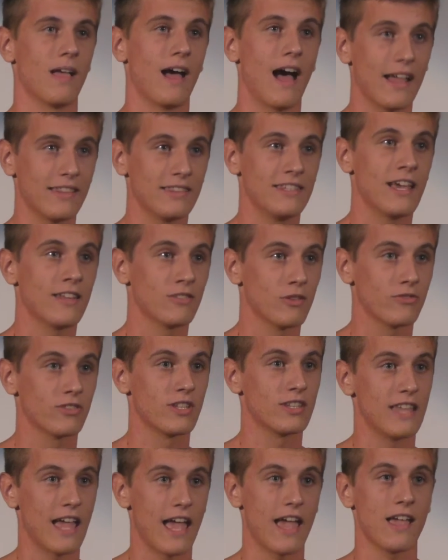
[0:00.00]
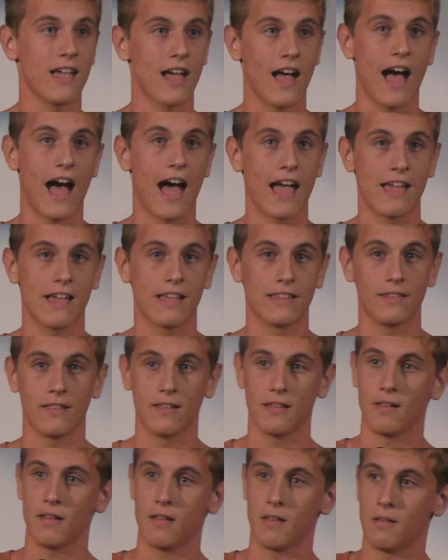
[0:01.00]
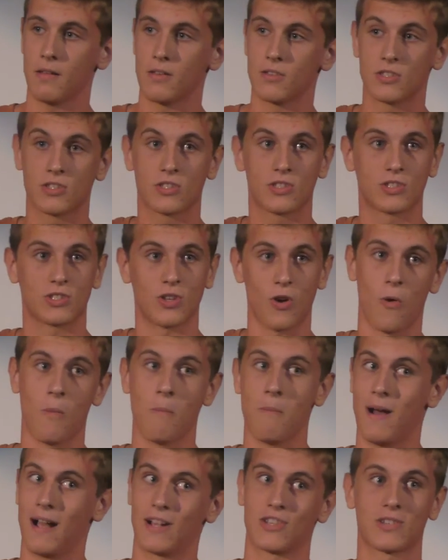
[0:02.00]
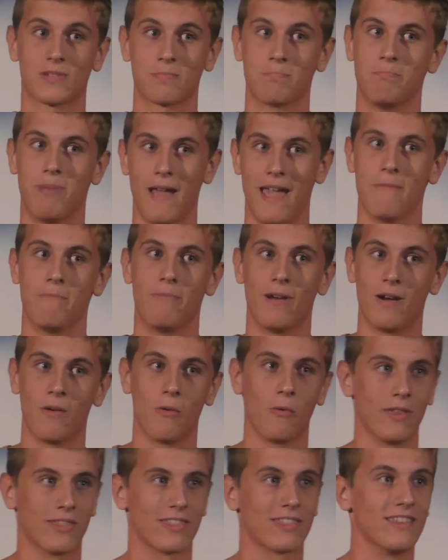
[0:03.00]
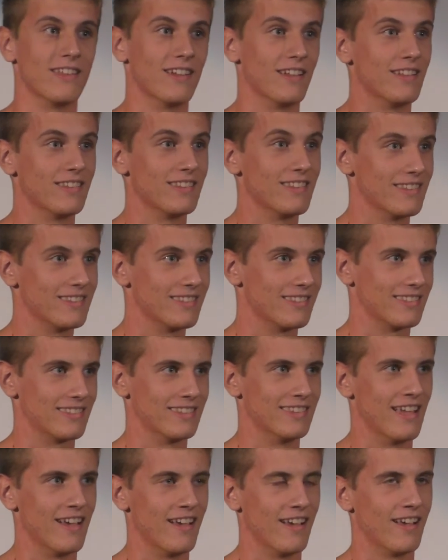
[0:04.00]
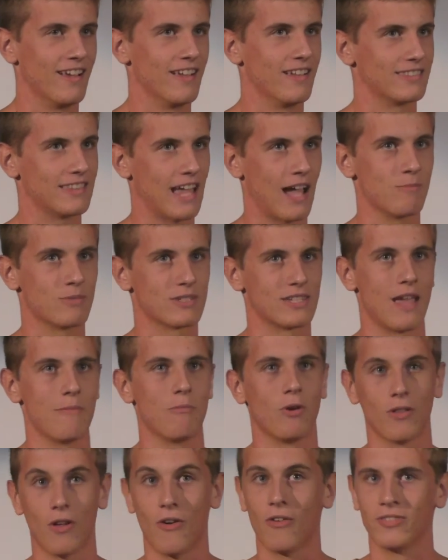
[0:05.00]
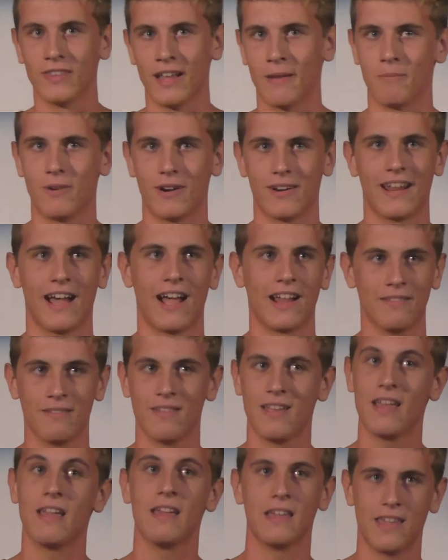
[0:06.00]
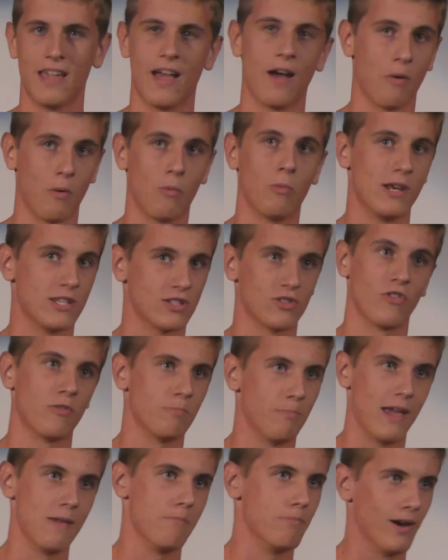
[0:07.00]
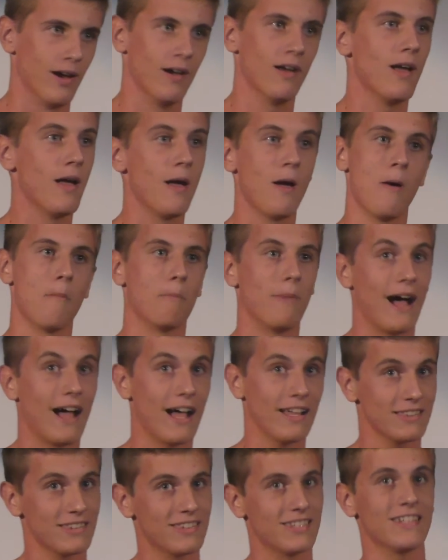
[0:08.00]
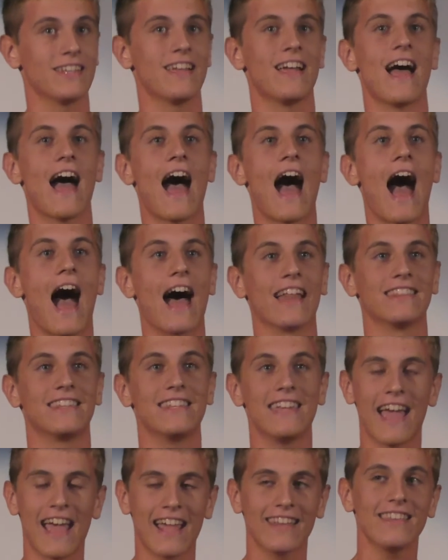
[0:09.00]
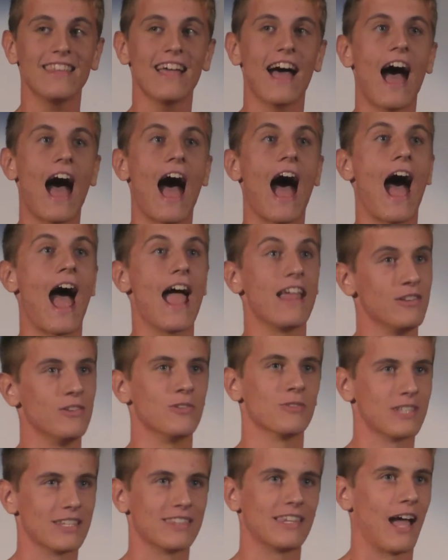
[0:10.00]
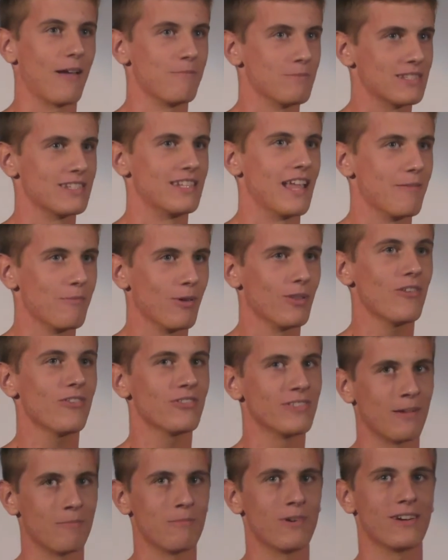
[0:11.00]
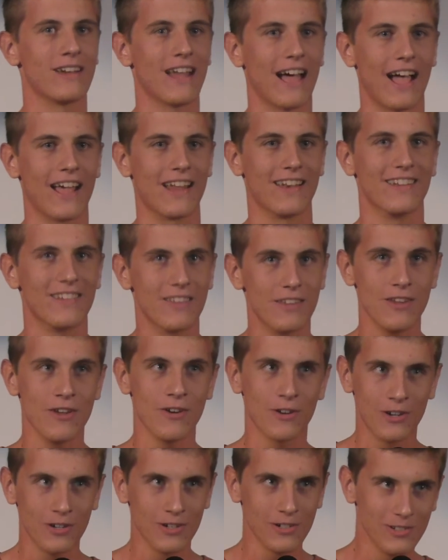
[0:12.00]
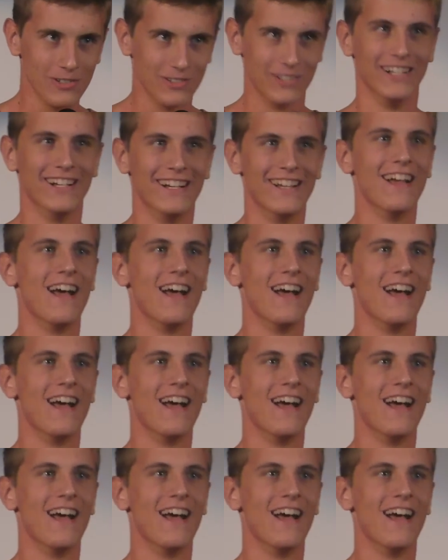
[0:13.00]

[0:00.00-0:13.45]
At the end of the day, I had so much paper with the times table of number 9. Yeah, waste of paper. But at the end, I knew the times table of number 9. Yoo-hoo!